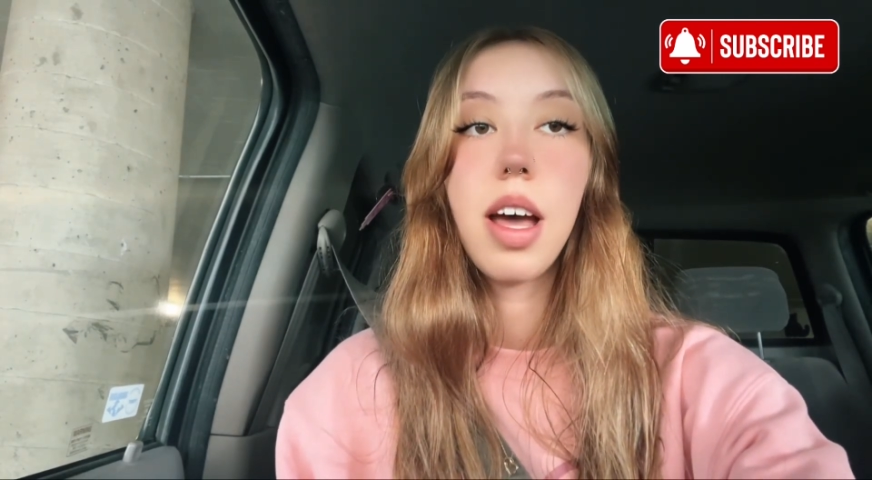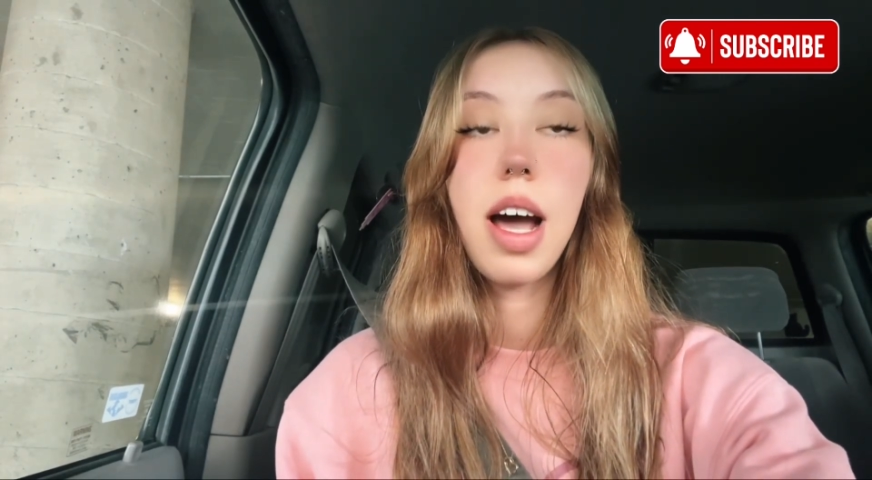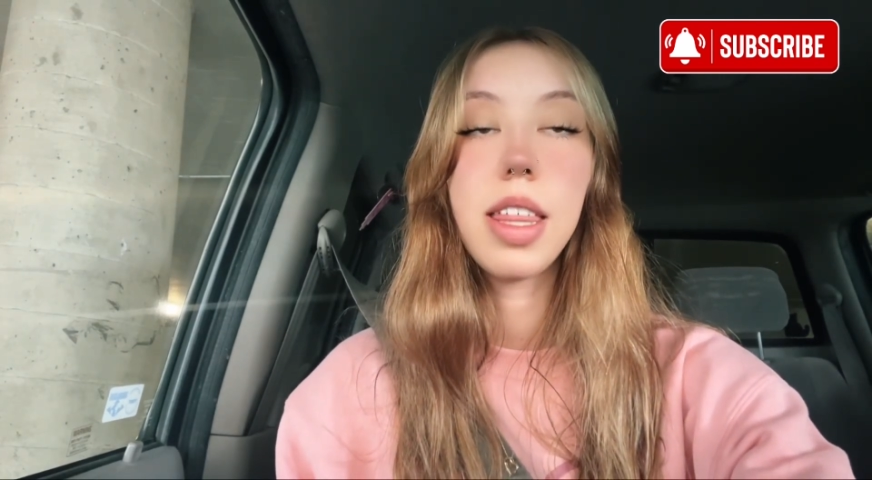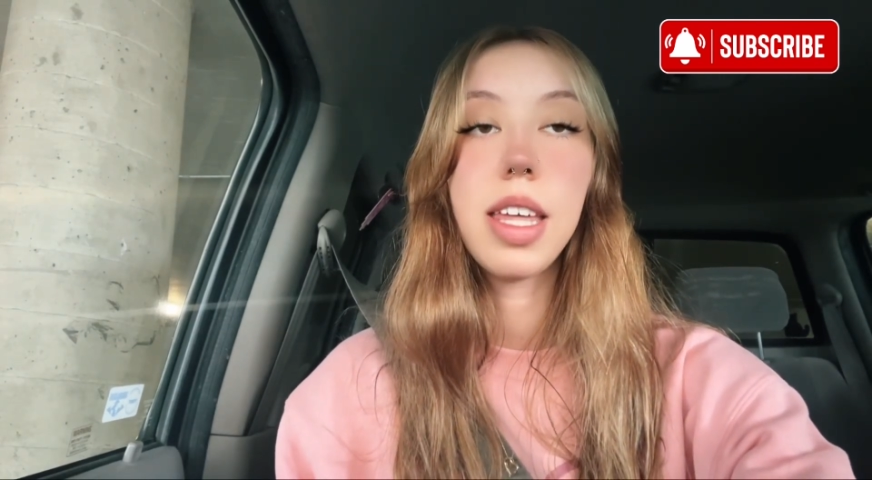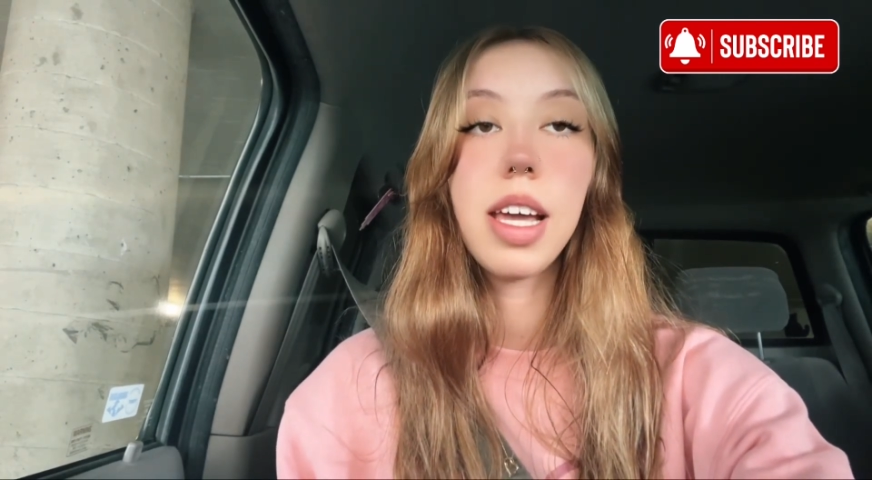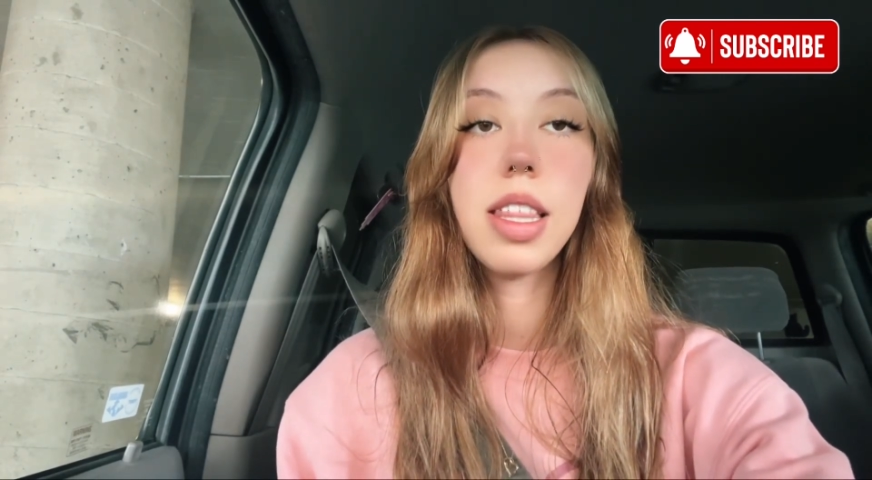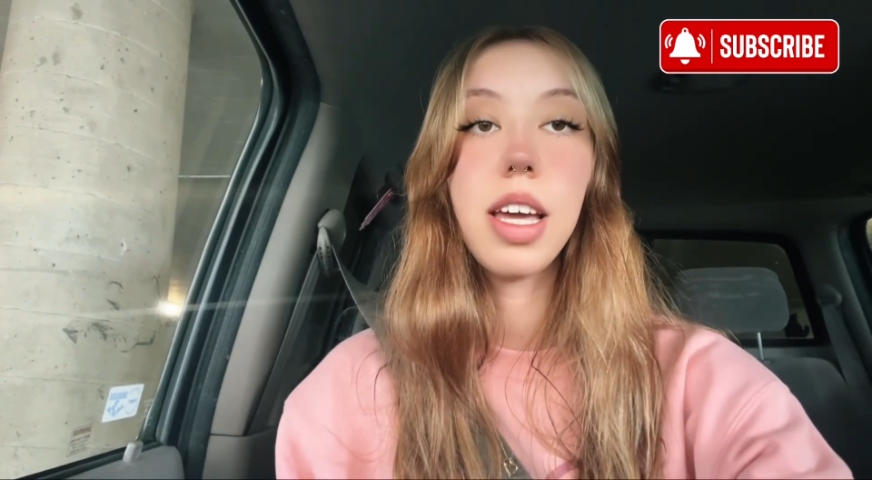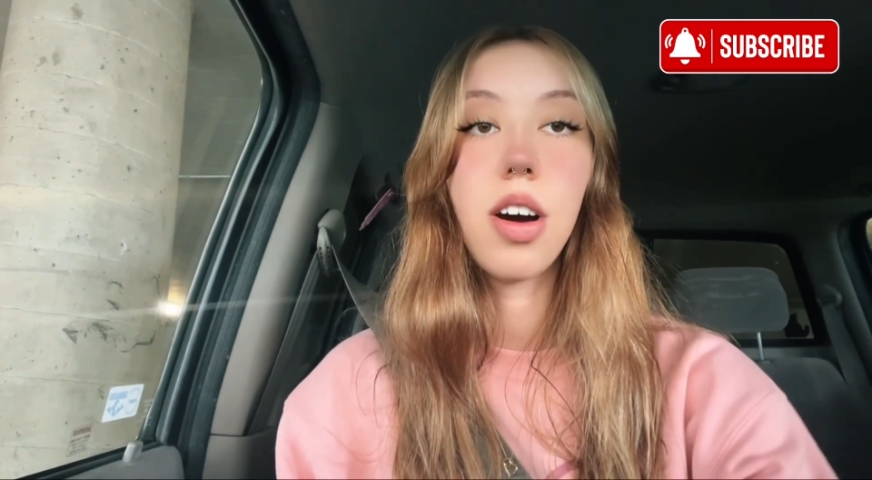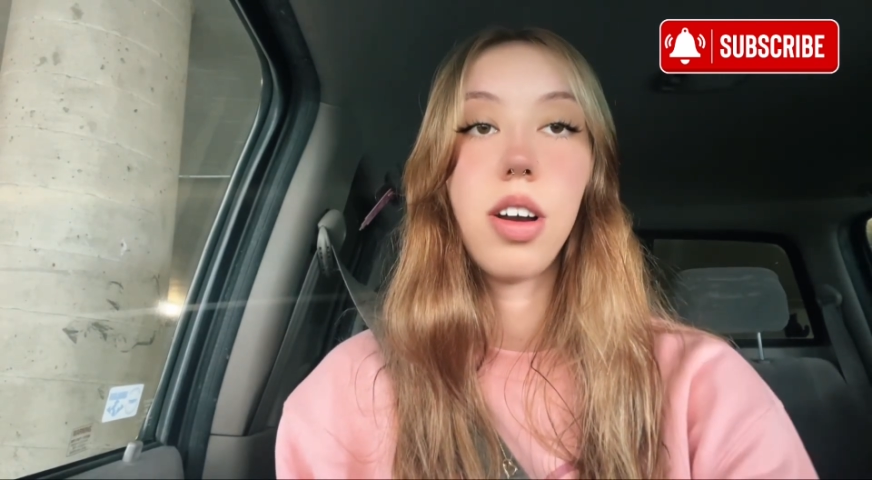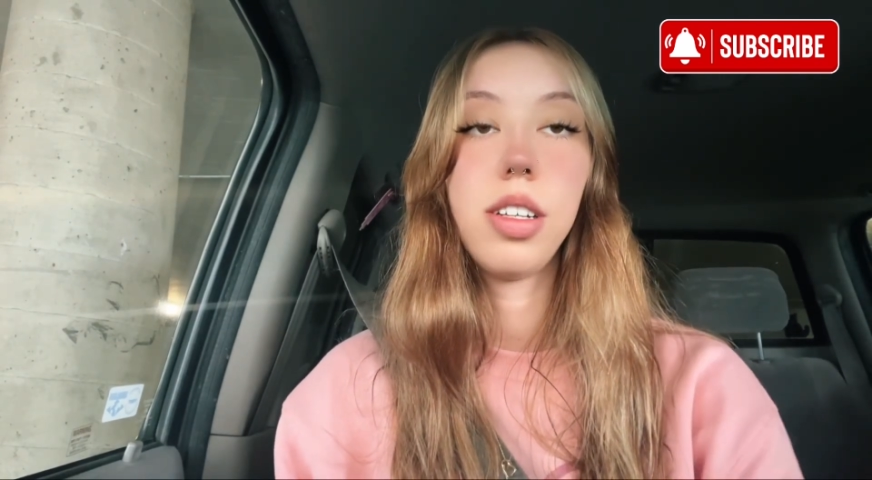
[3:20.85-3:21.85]
I think they
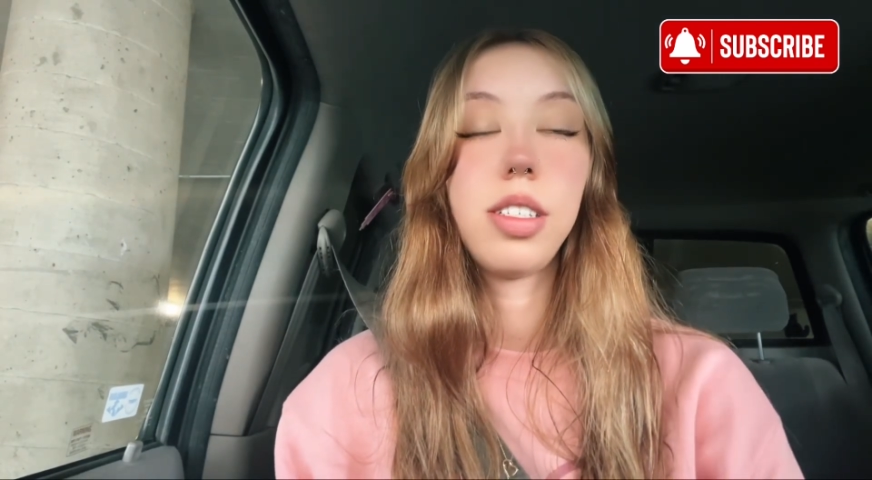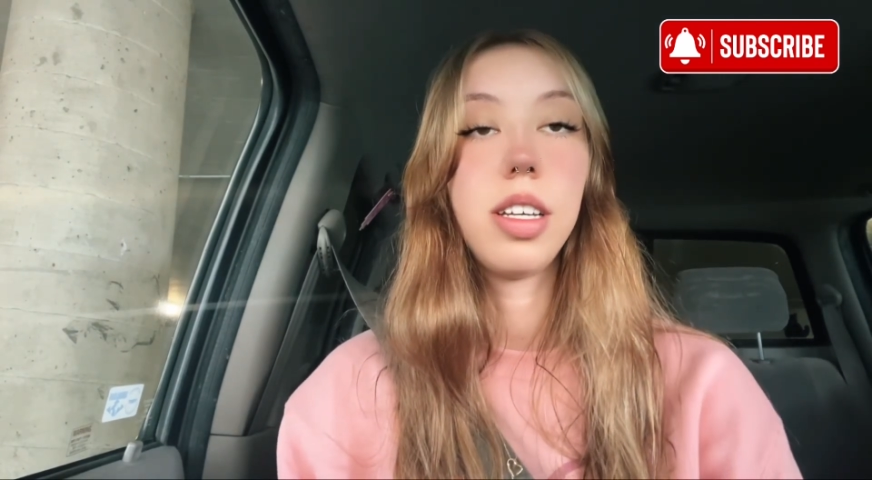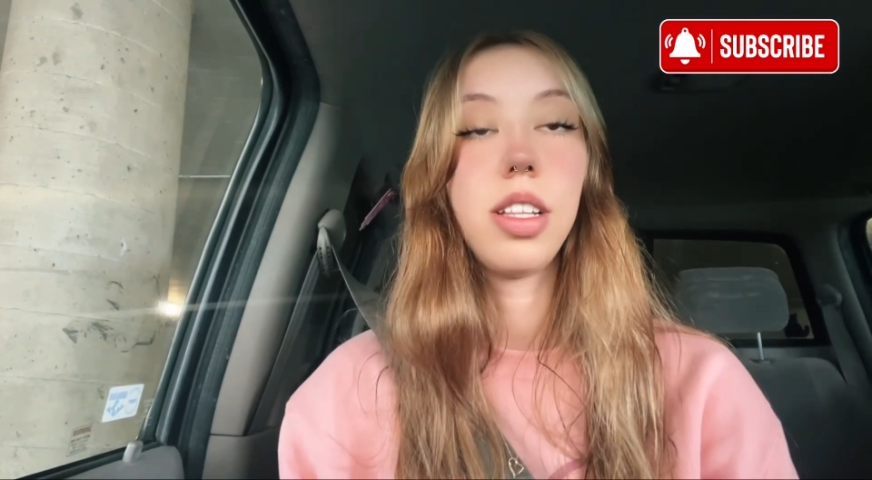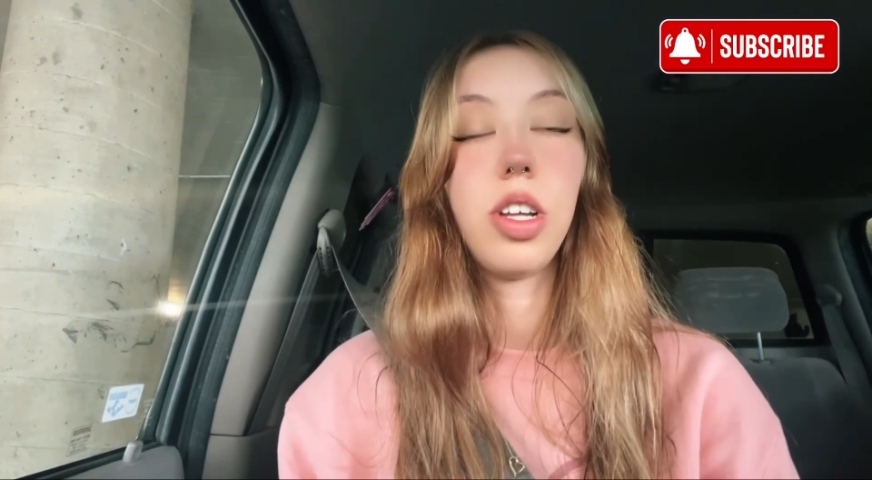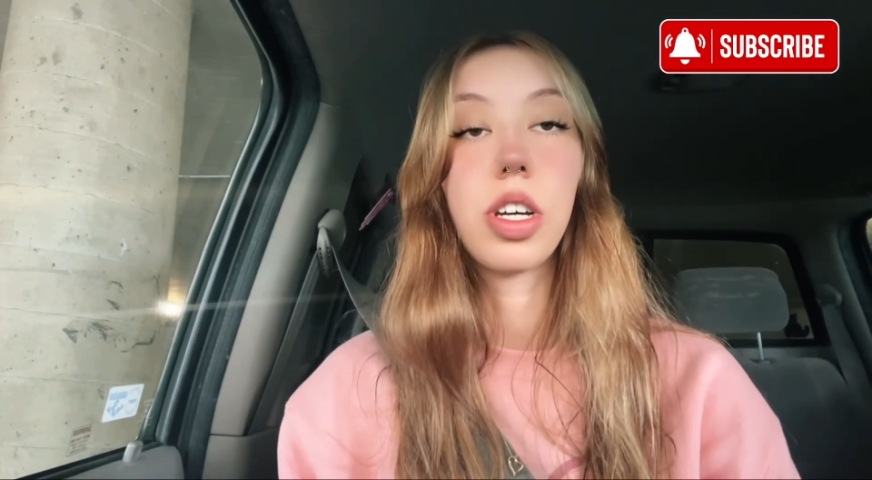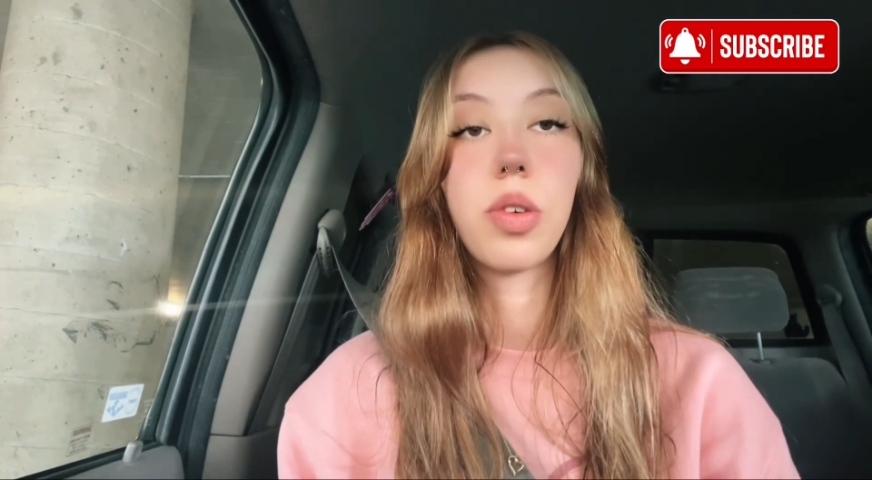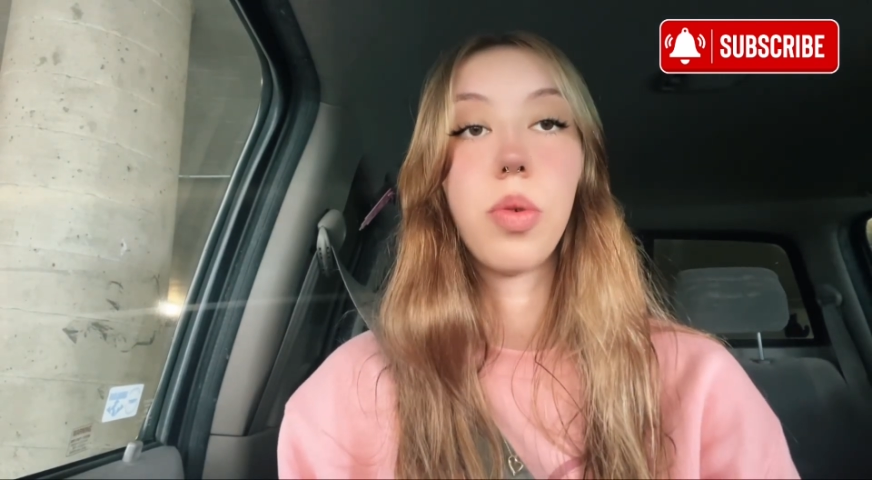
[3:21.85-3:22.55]
honestly look